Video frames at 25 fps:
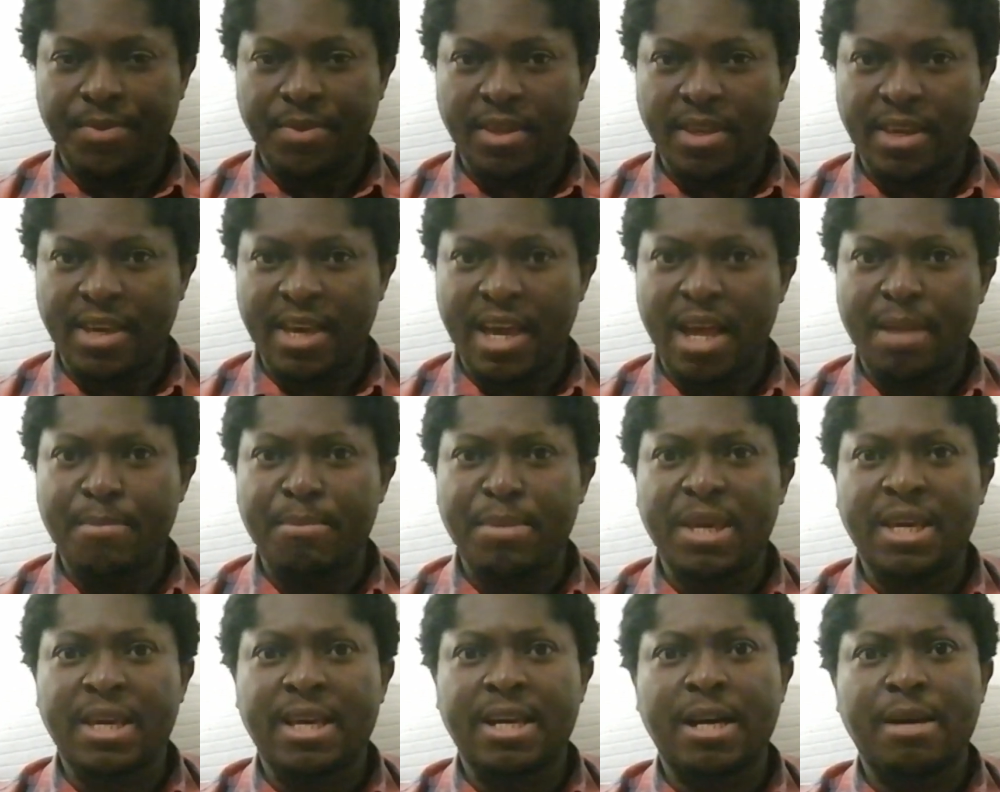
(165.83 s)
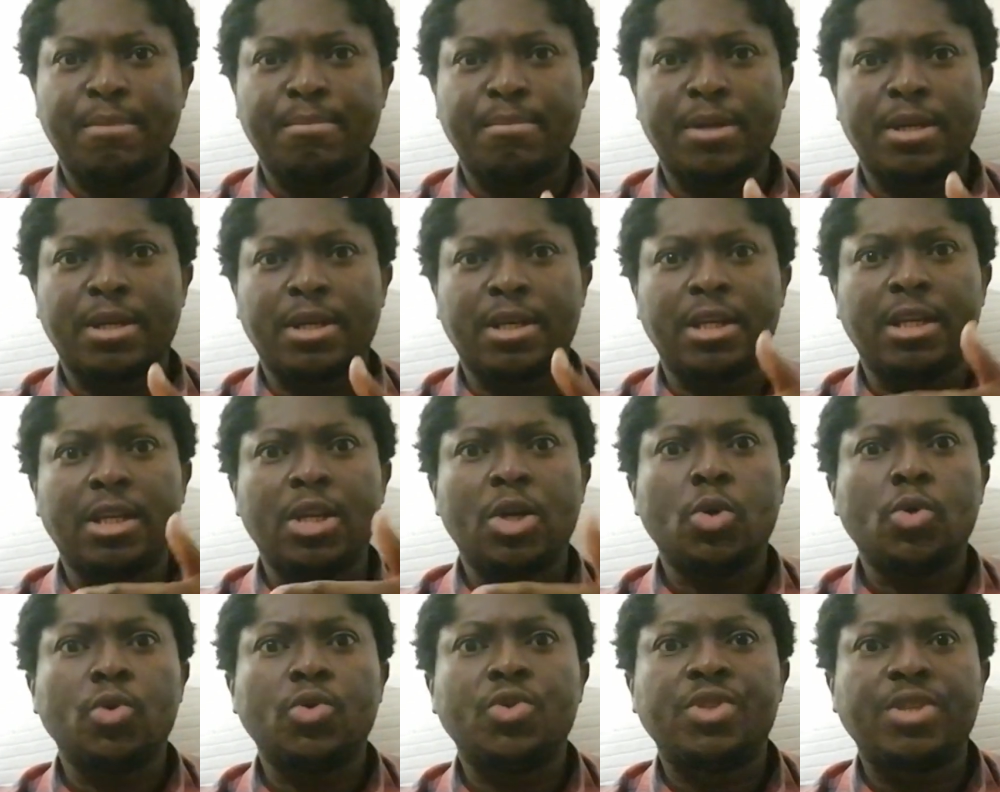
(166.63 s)
can become
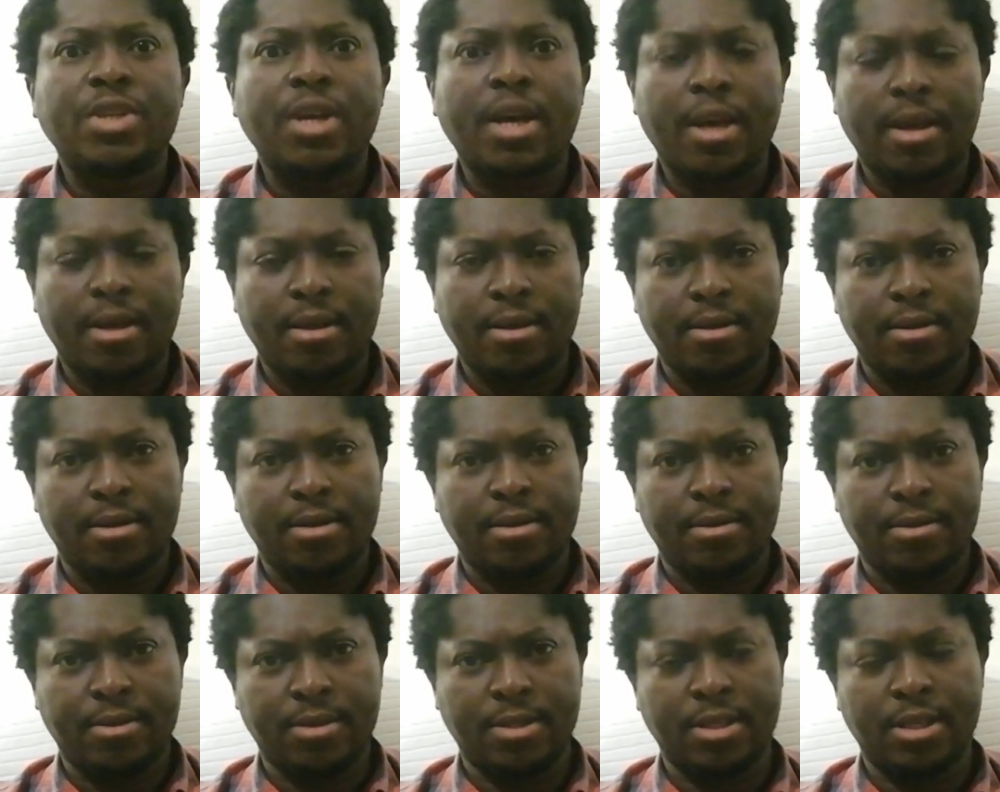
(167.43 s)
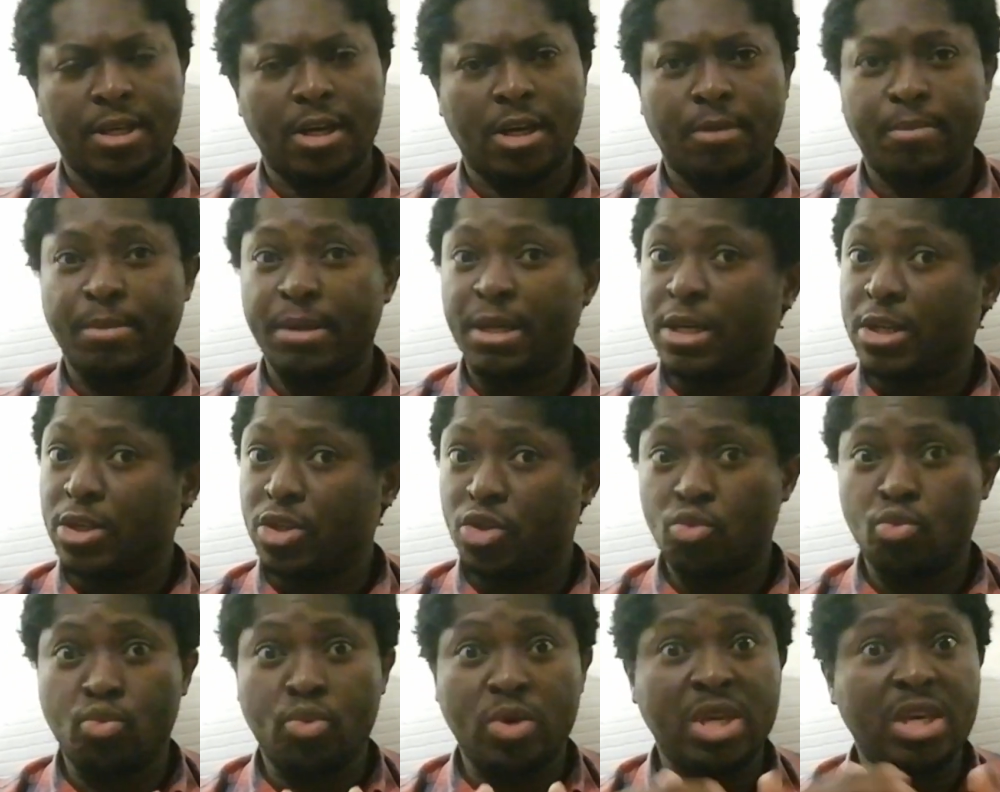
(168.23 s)
closer to God,
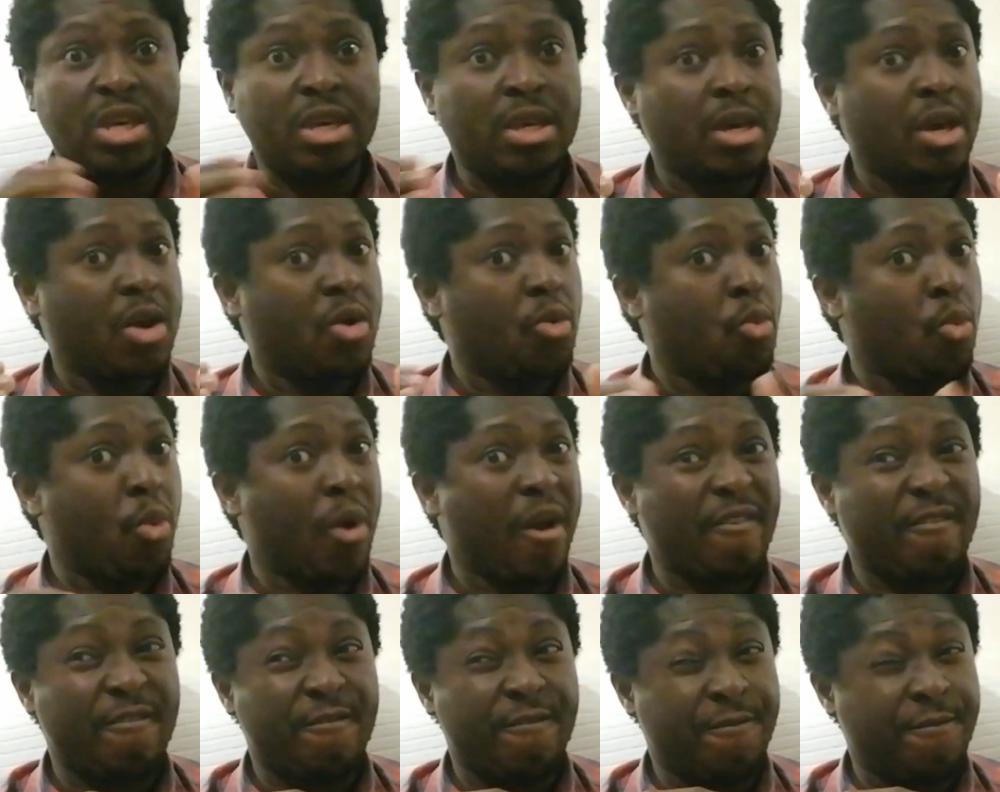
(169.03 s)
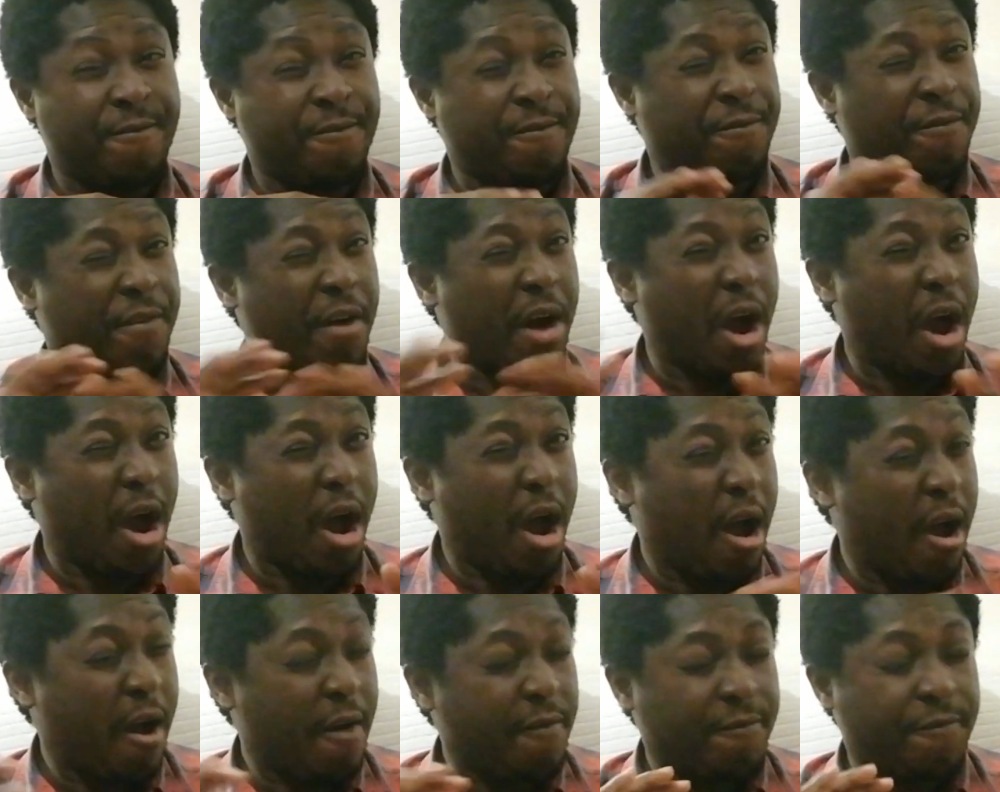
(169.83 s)
because we were
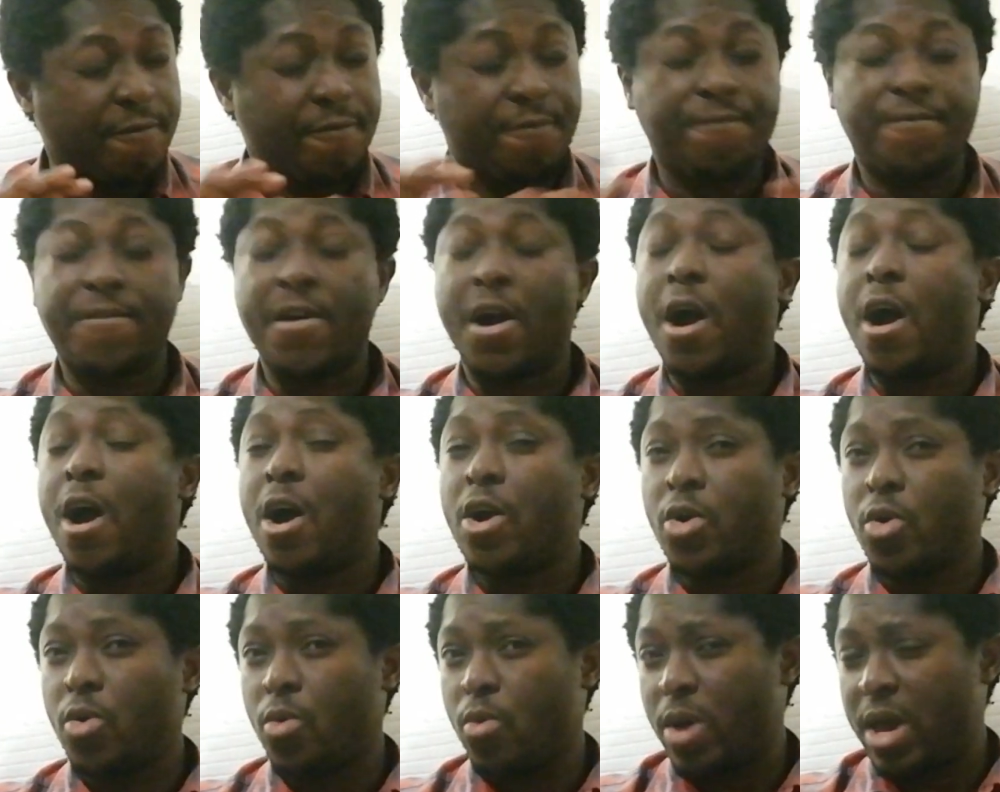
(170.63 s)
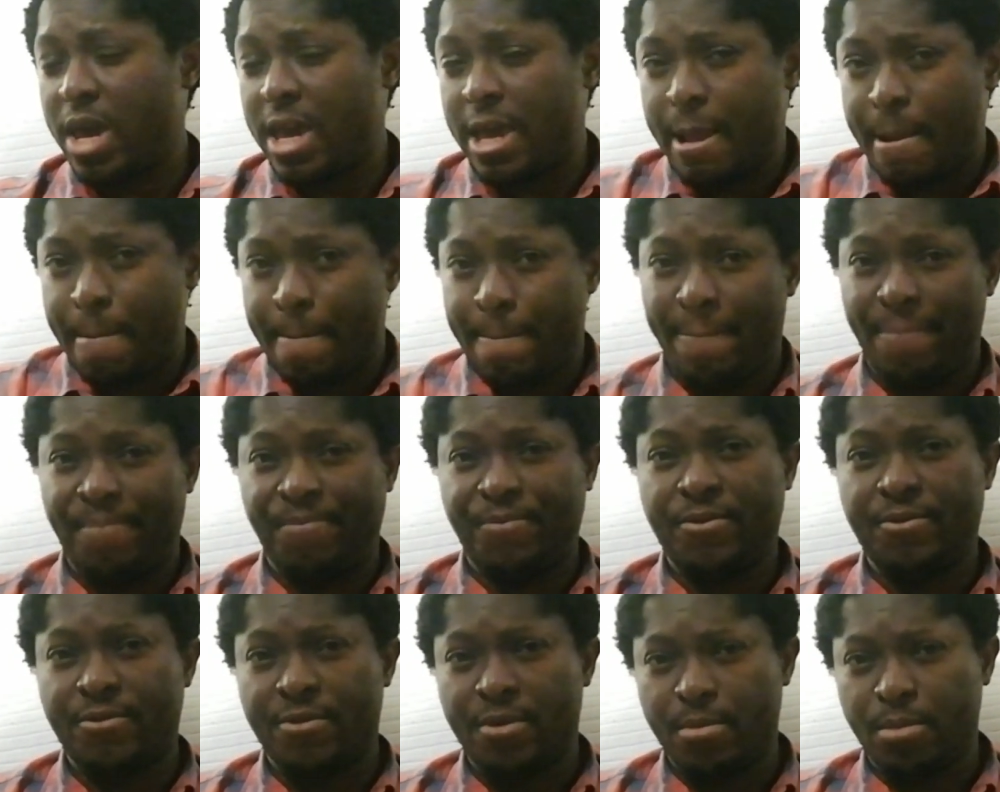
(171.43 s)
far, far away
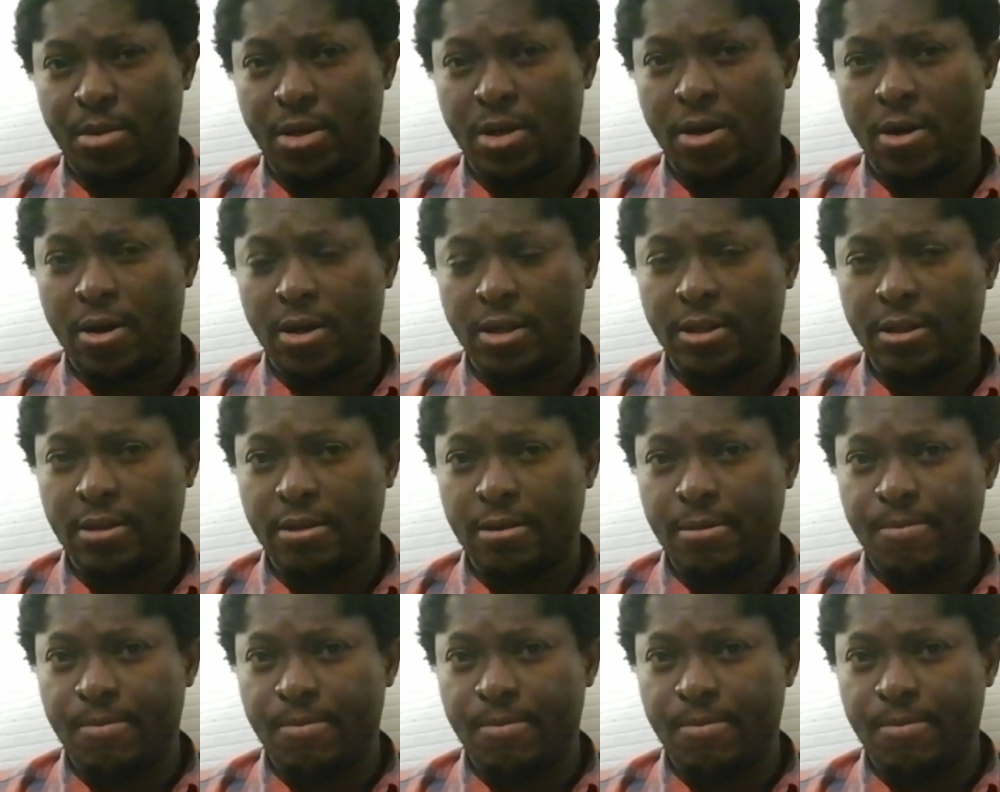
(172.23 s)
from God.